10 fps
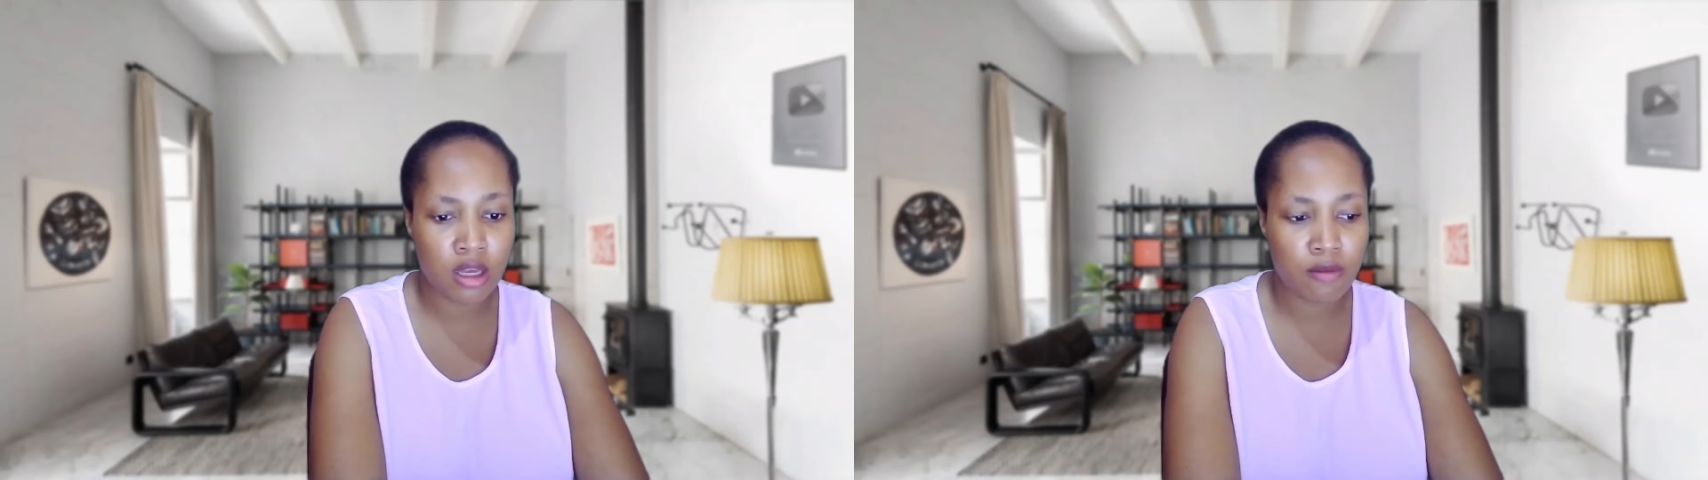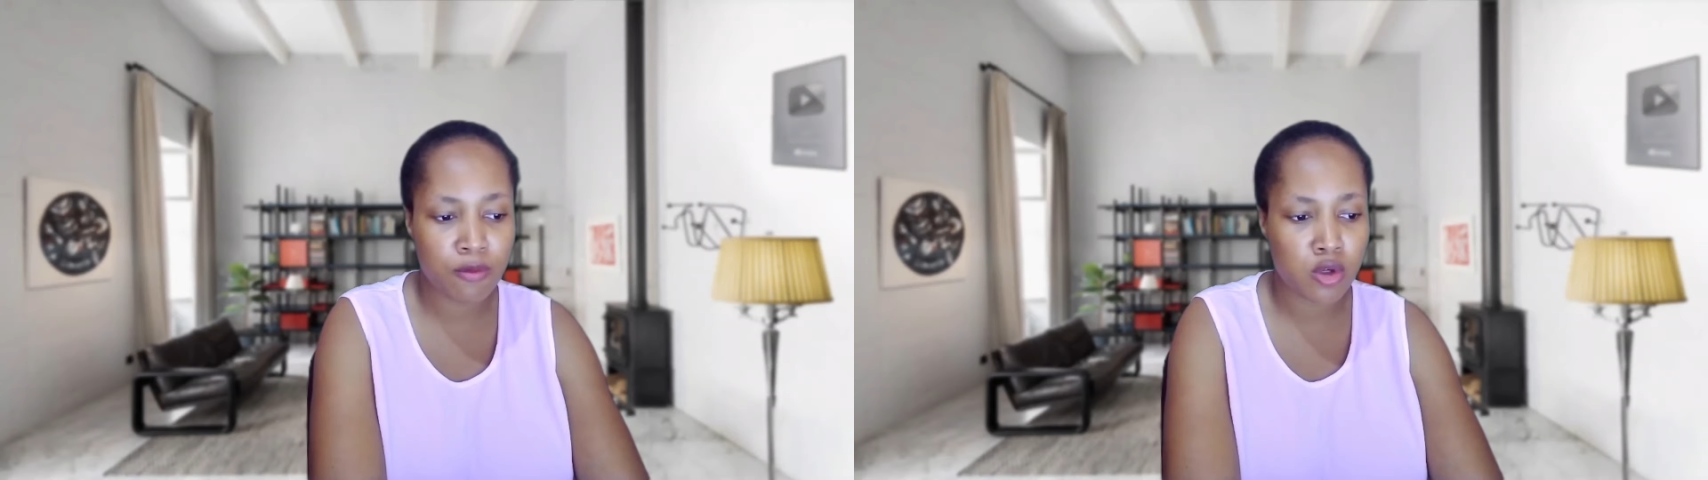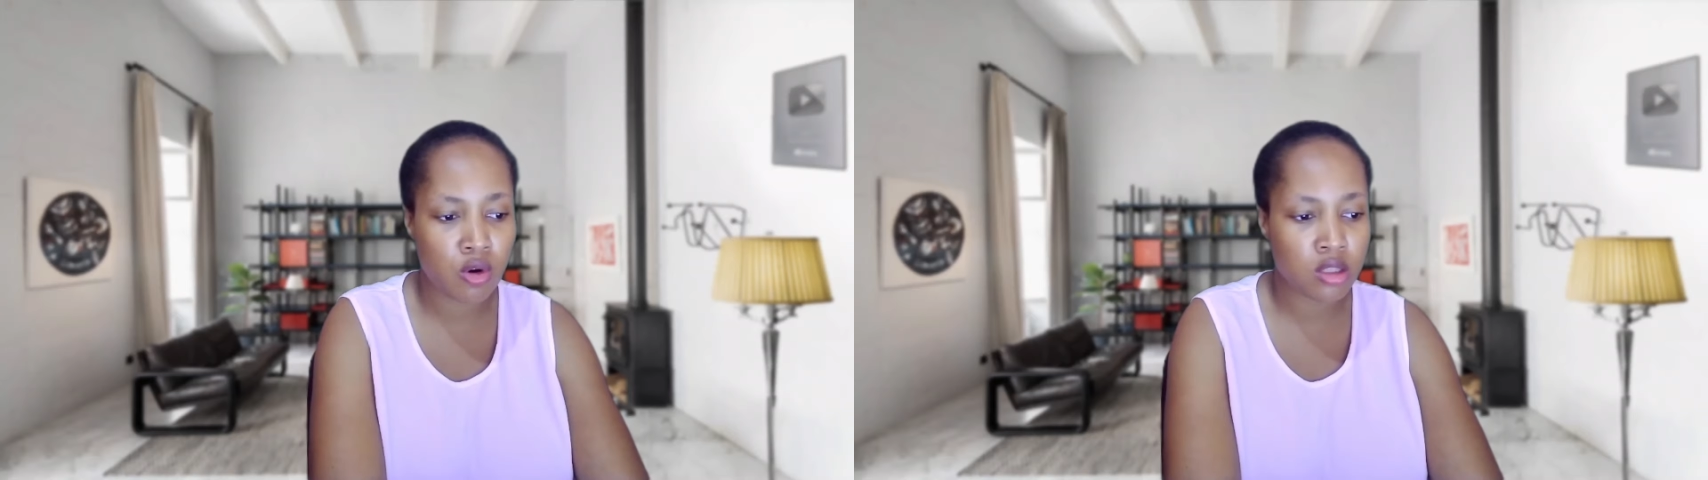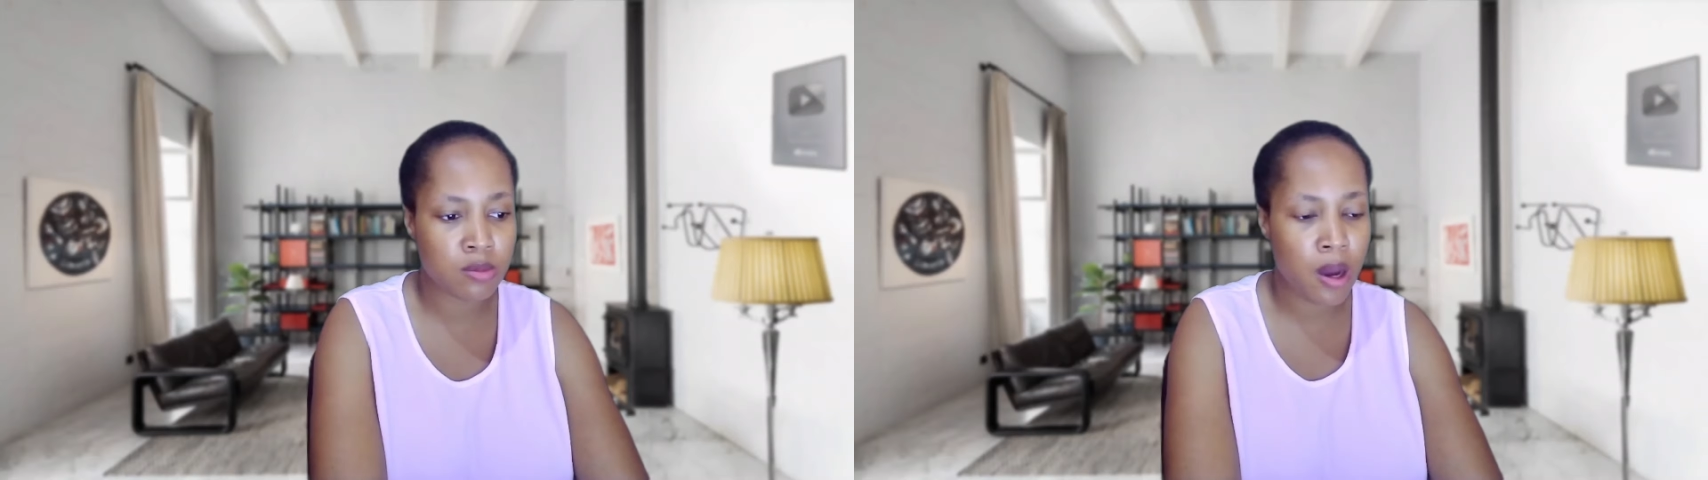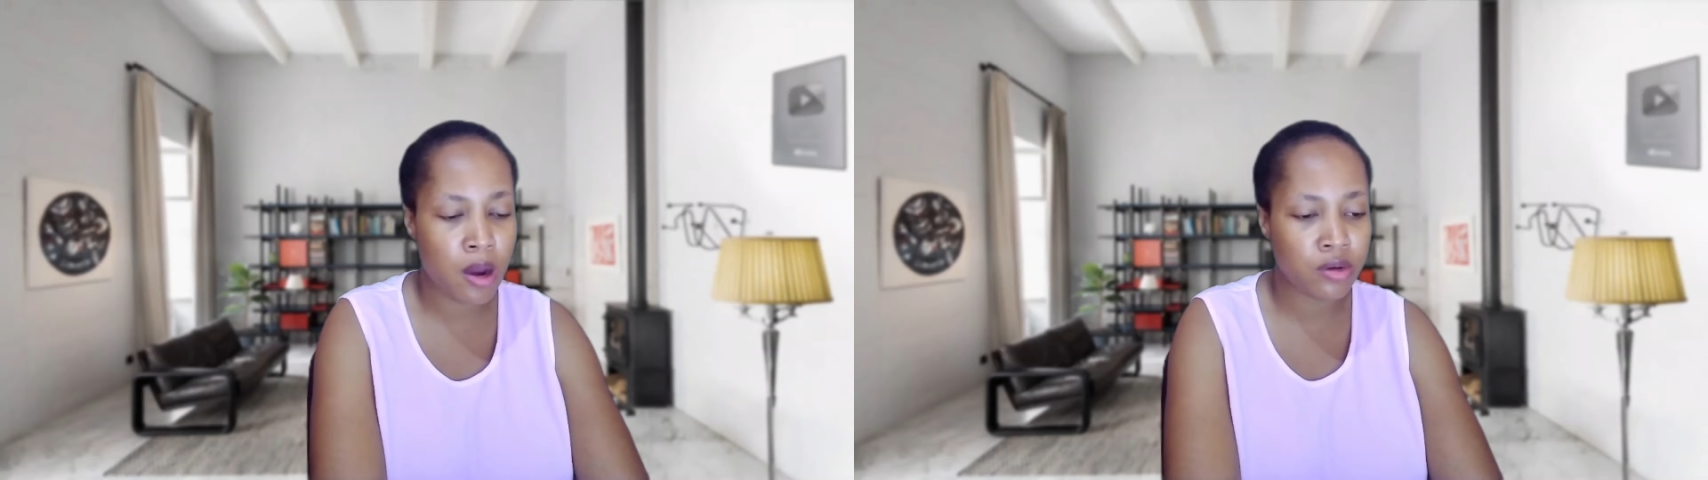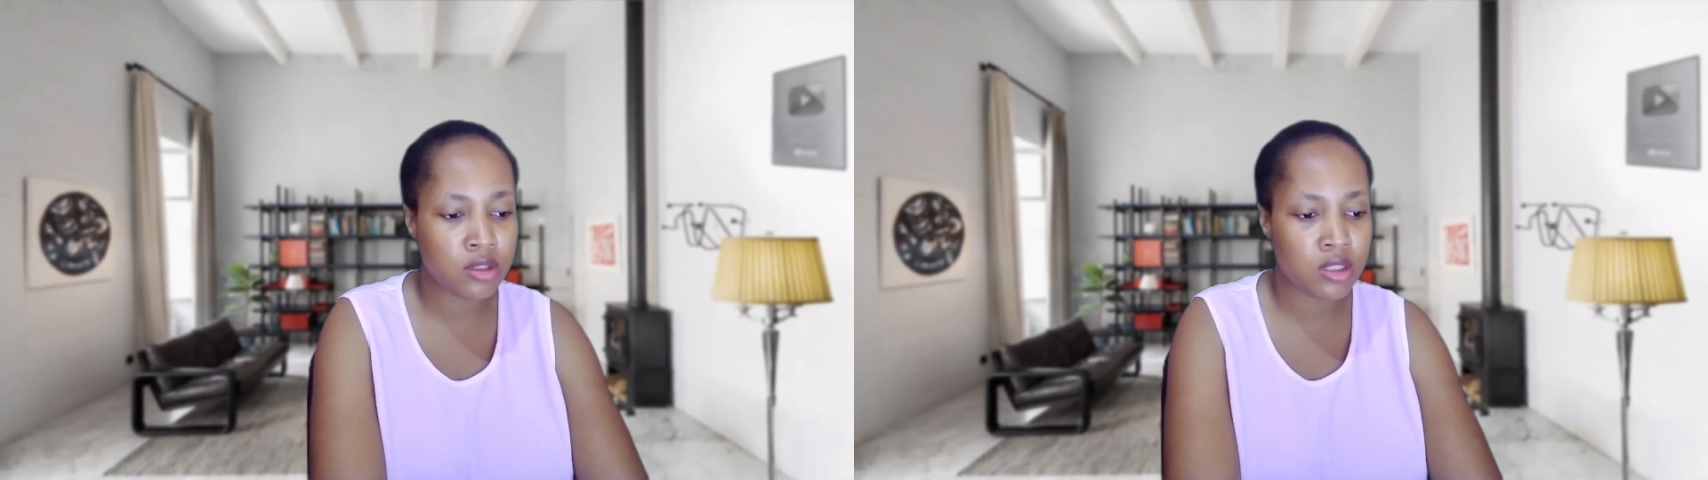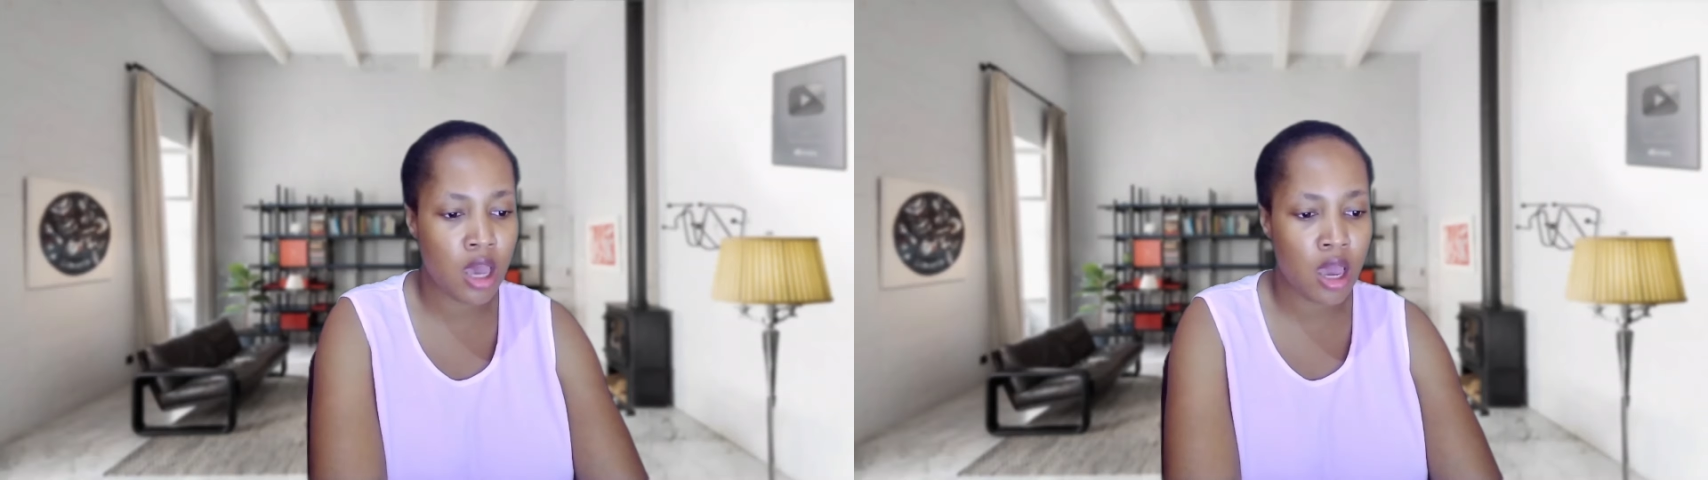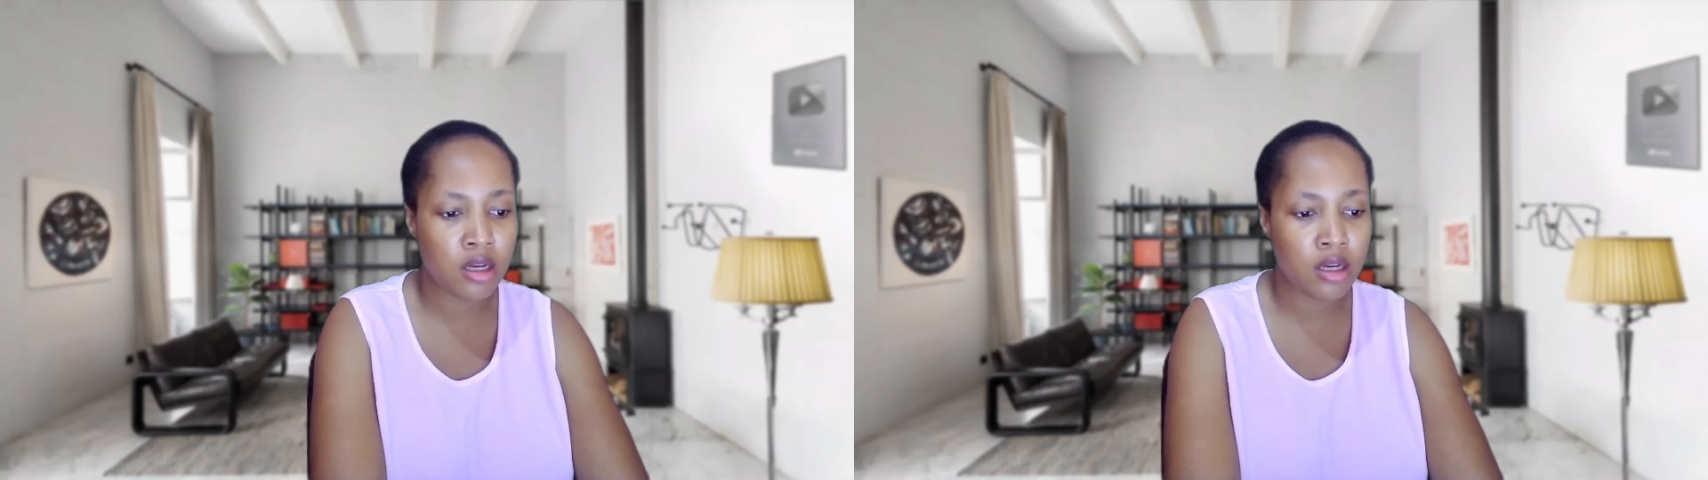need for transparency